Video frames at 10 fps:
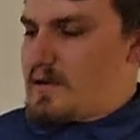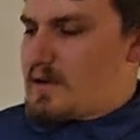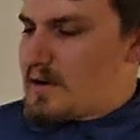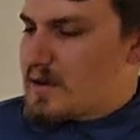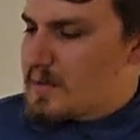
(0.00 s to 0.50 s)

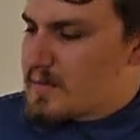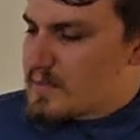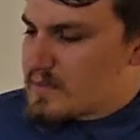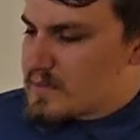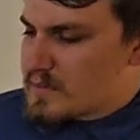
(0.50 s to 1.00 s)
Um,
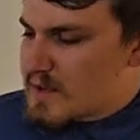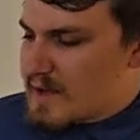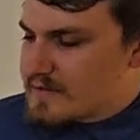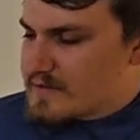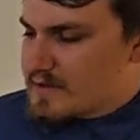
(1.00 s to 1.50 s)

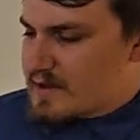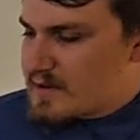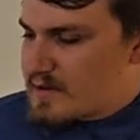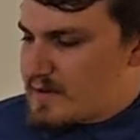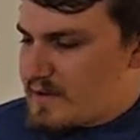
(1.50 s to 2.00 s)
lastly
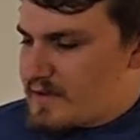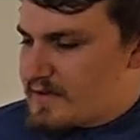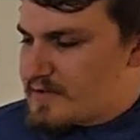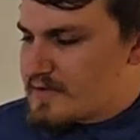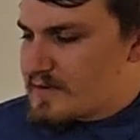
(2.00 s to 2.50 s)

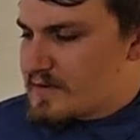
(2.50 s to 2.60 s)
is